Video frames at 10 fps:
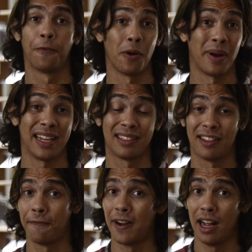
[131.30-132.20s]
Format is
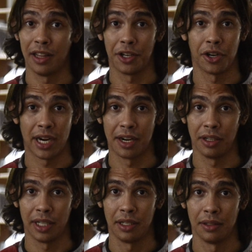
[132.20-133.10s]
the file that you're
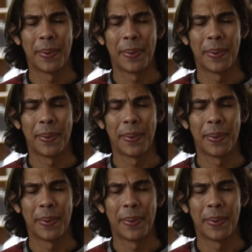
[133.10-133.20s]
handling.